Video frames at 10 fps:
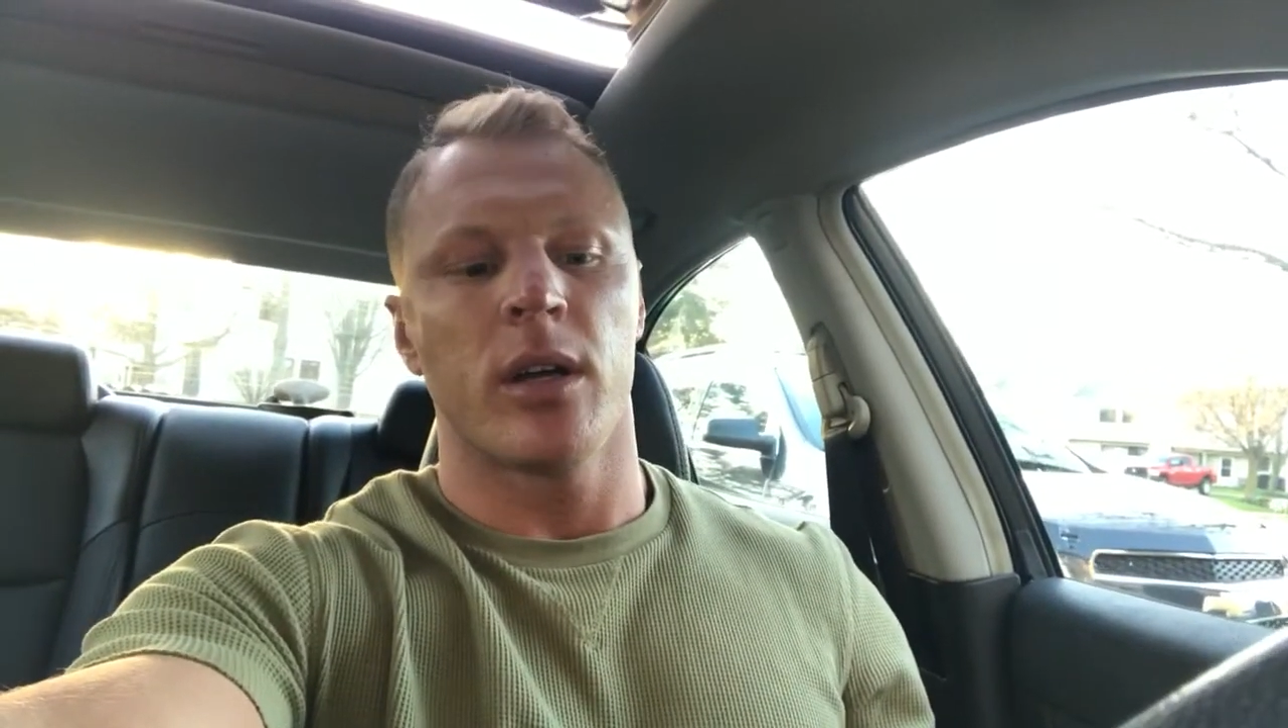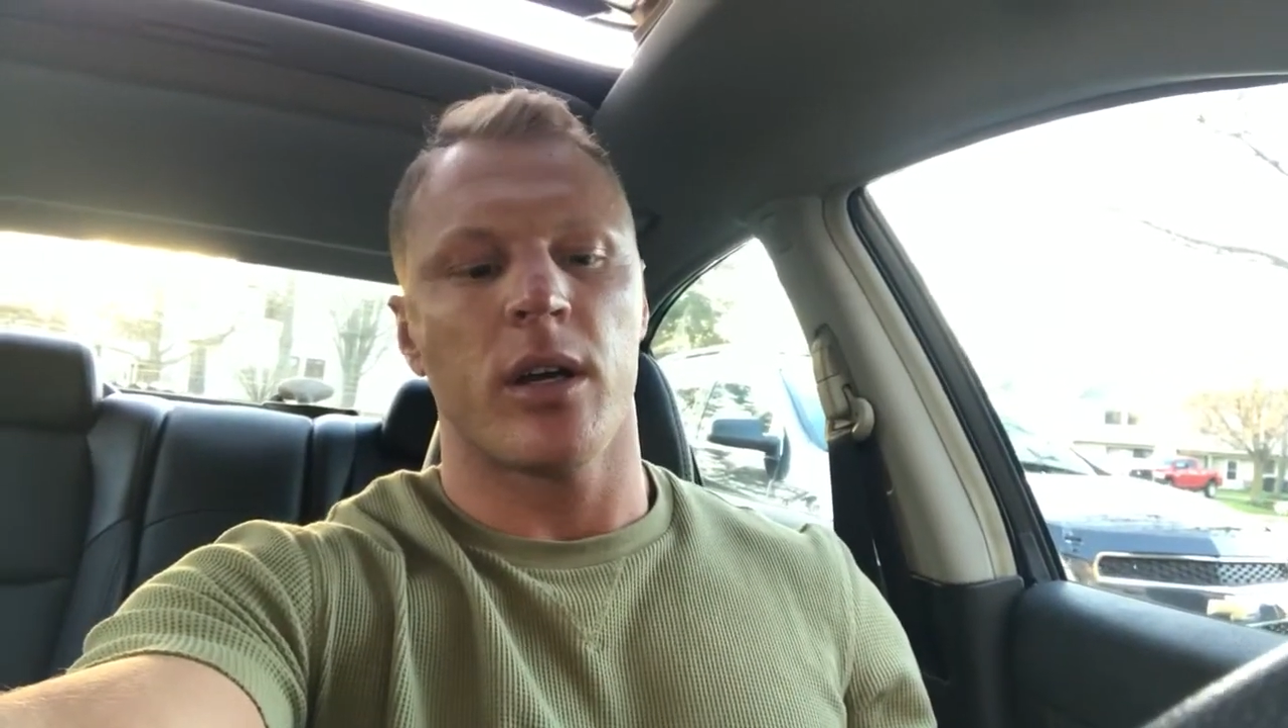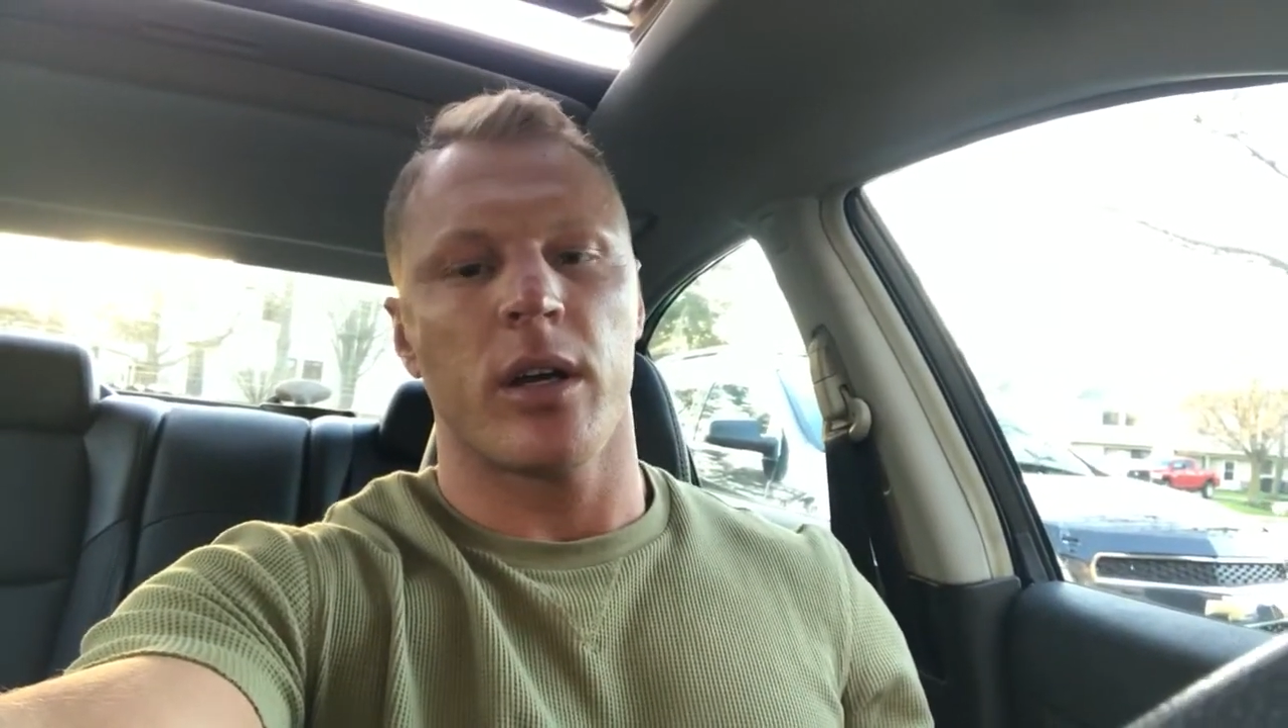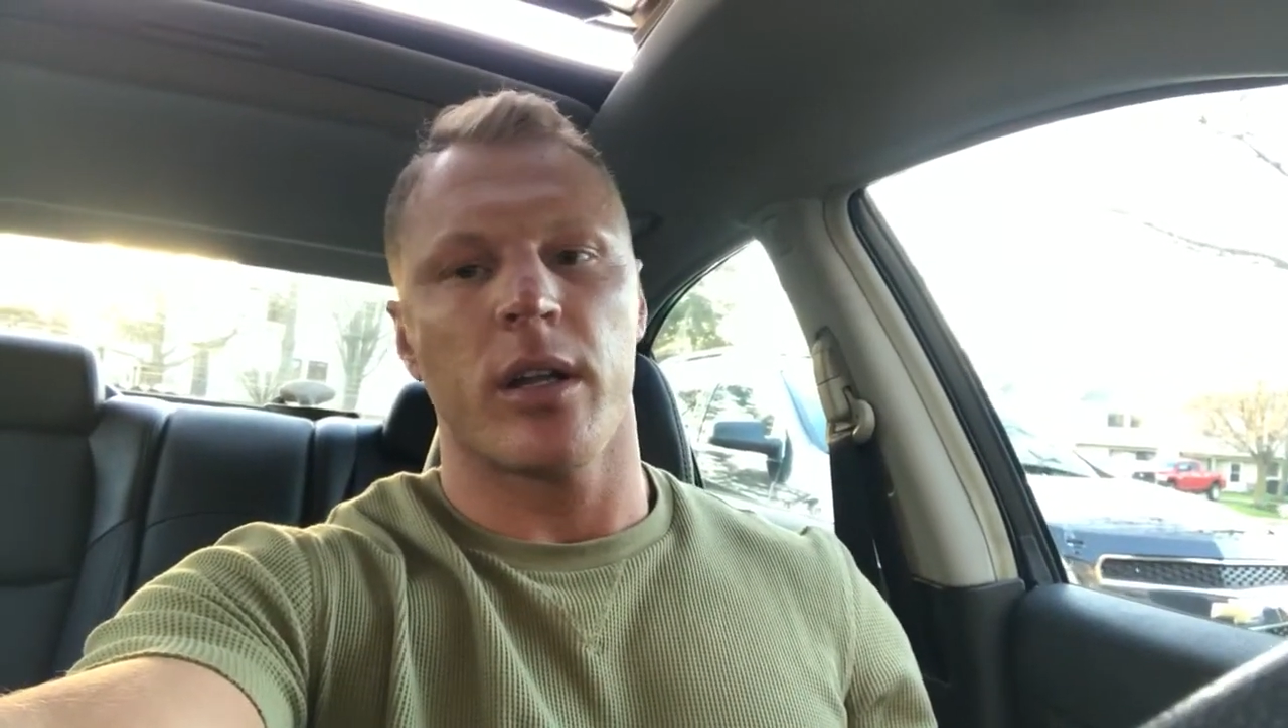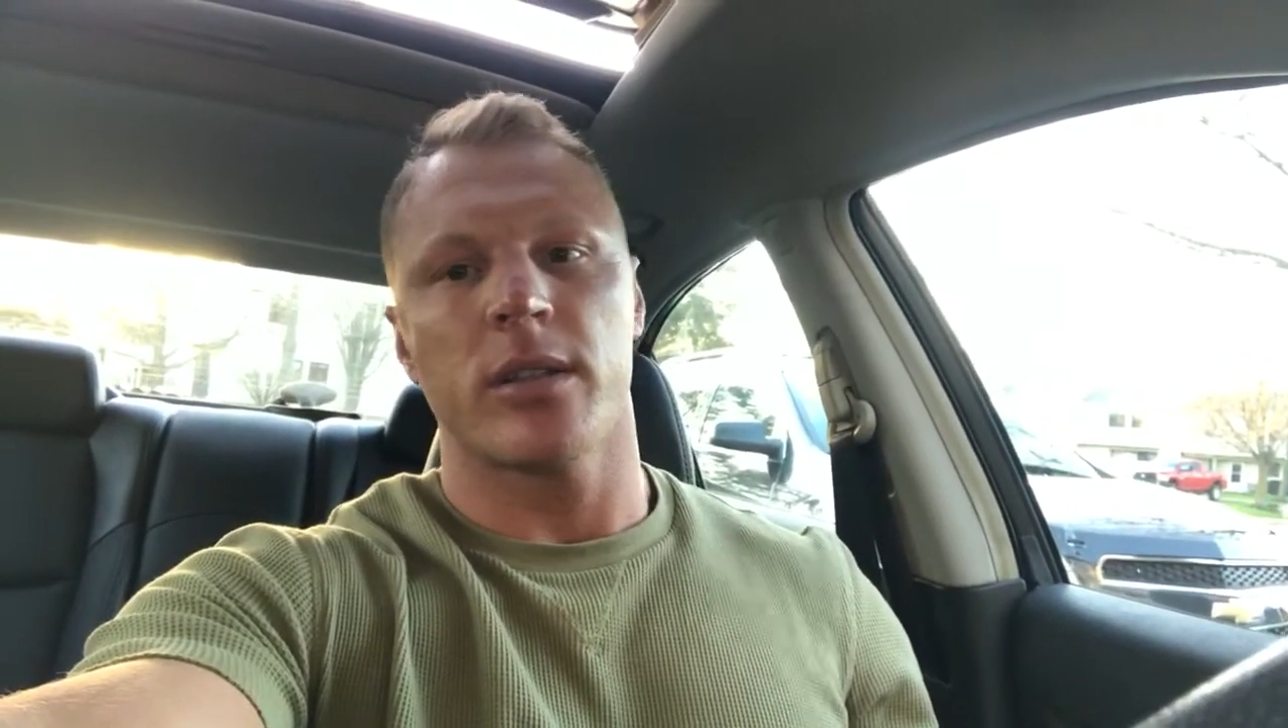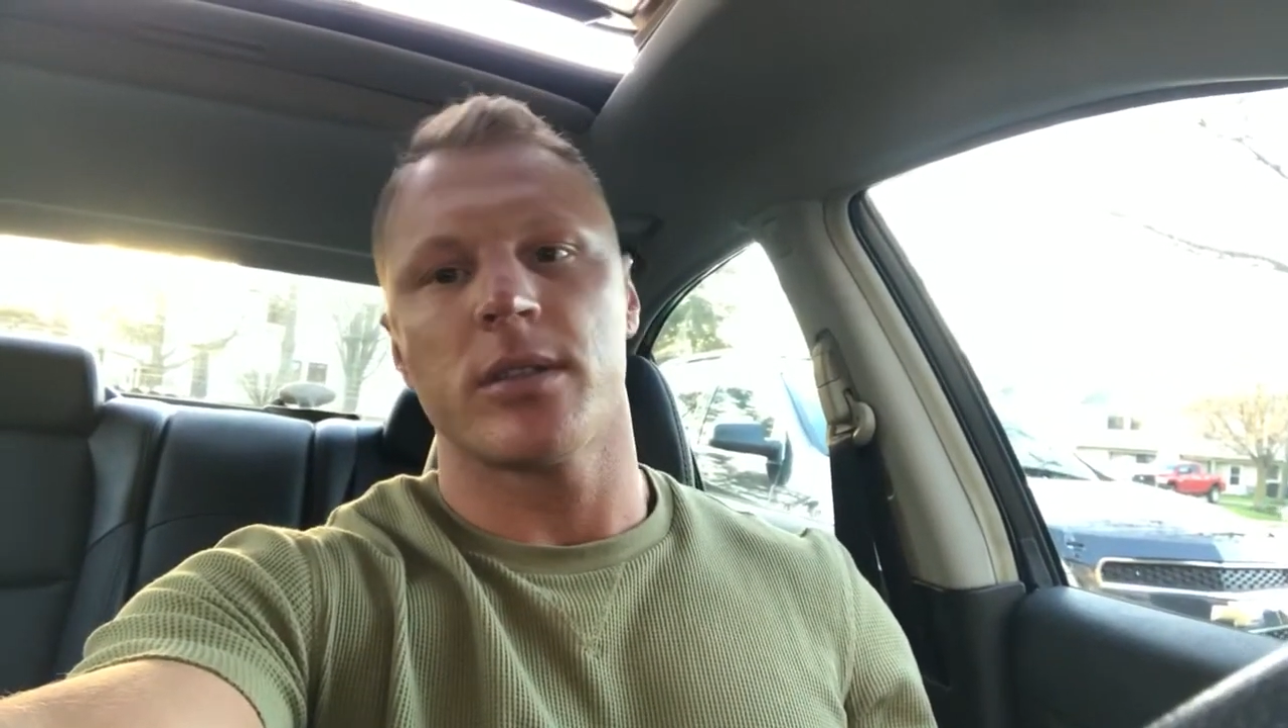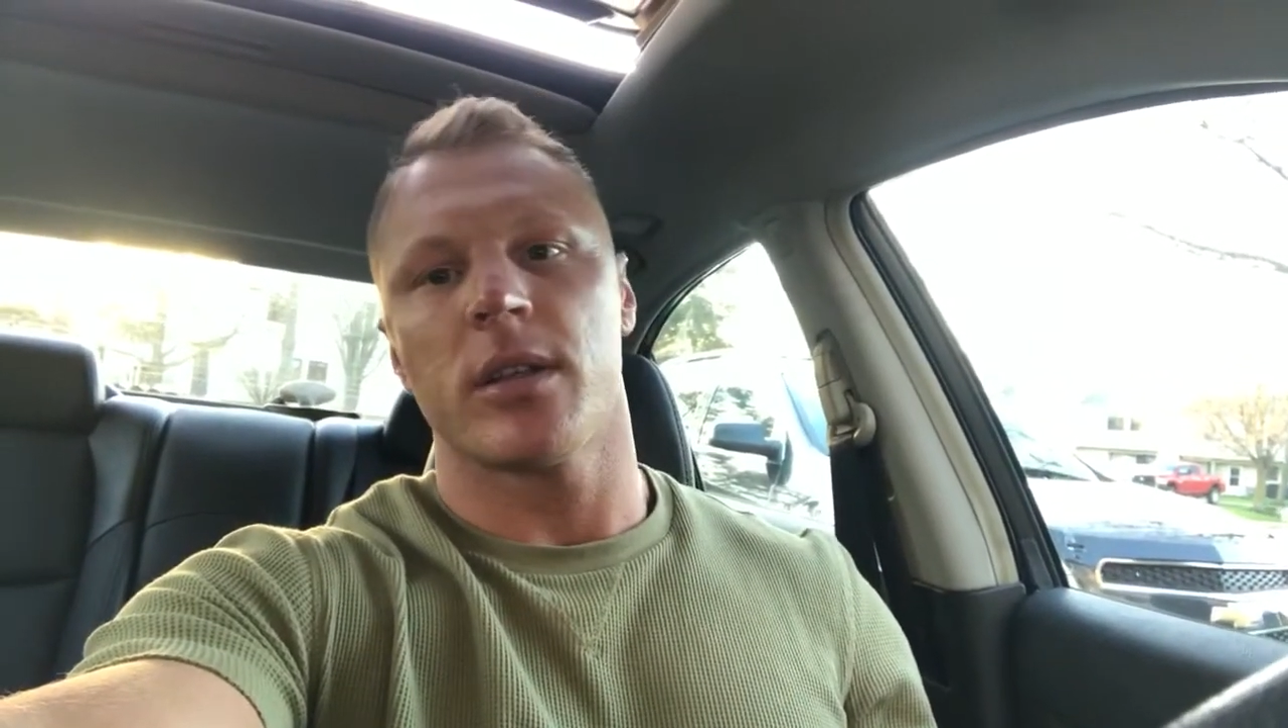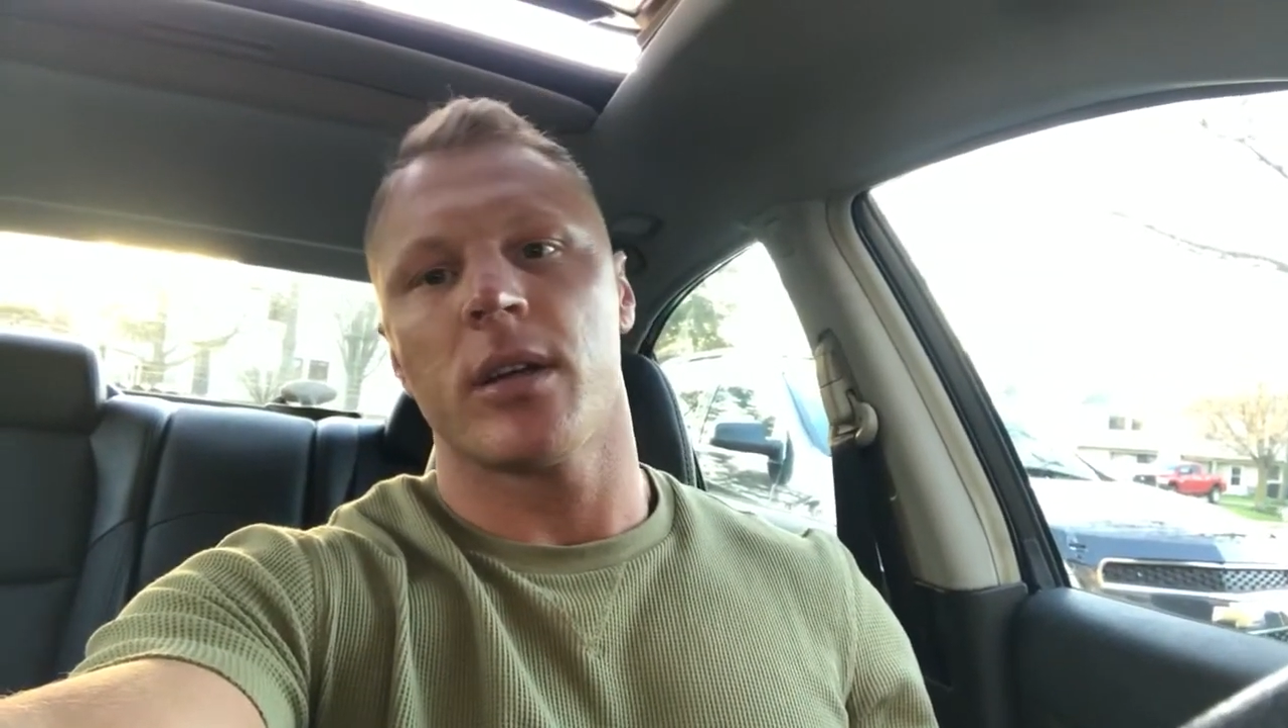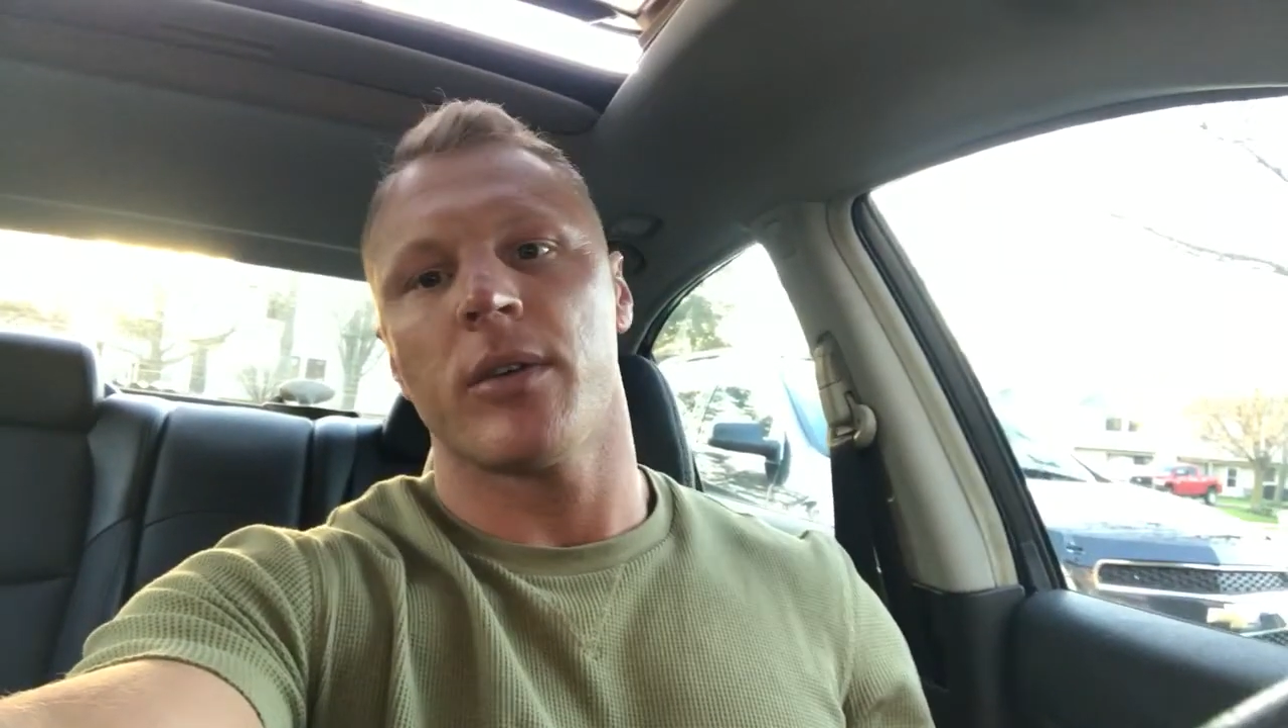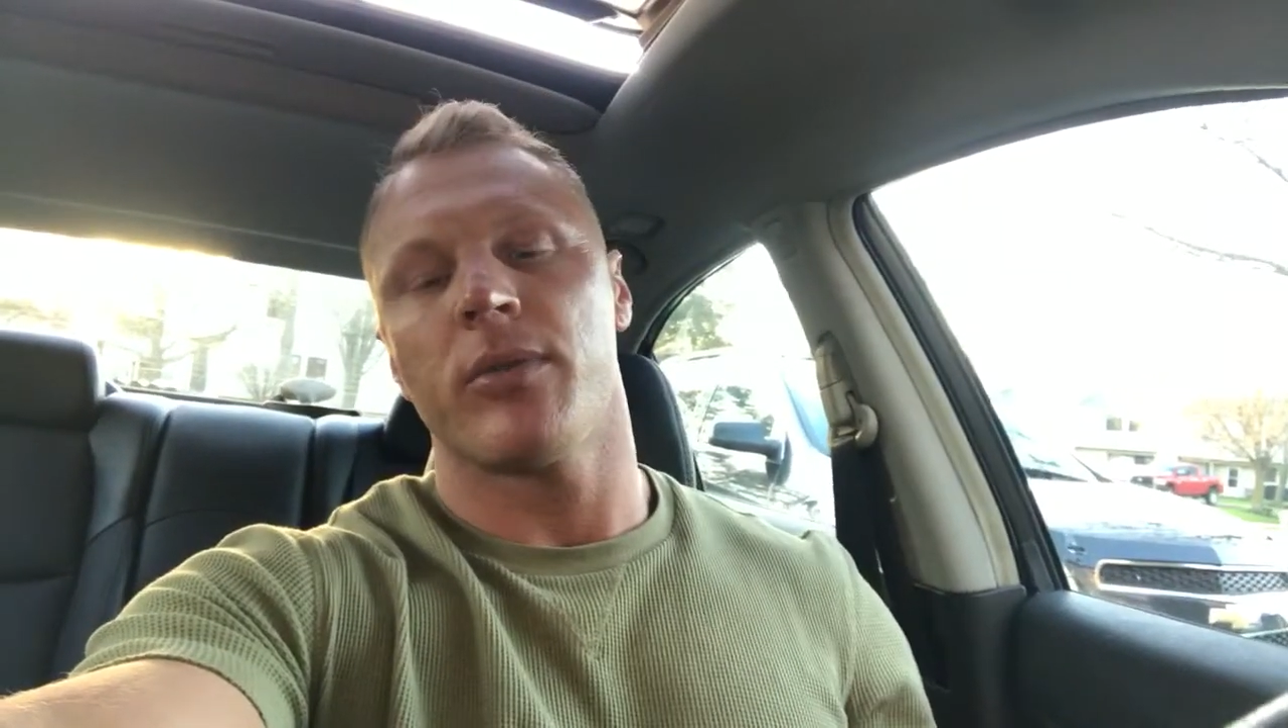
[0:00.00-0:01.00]
And it's
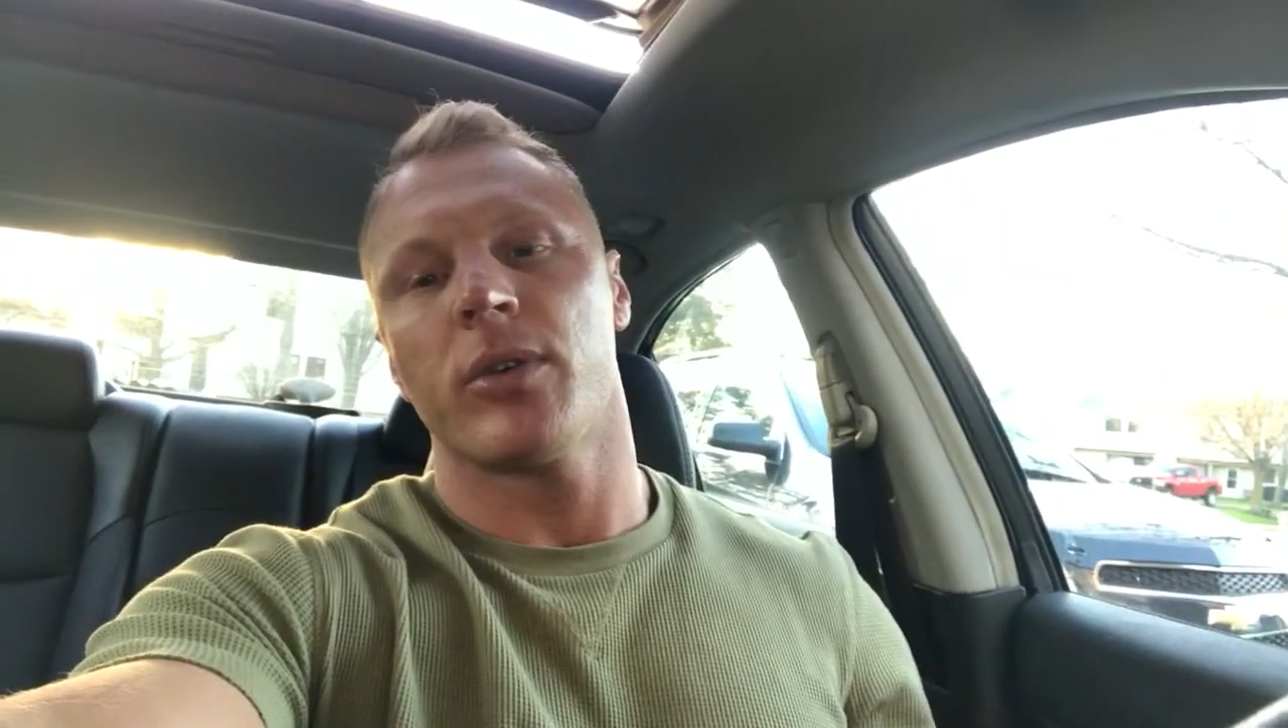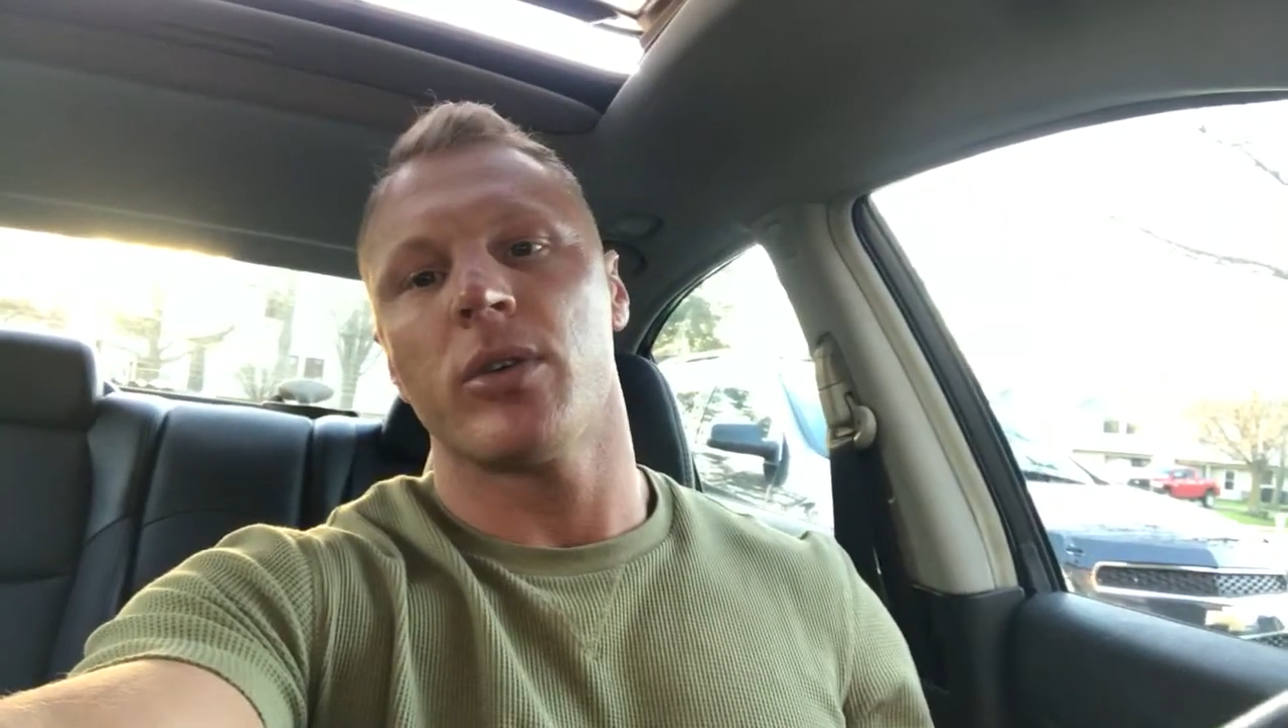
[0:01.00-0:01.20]
for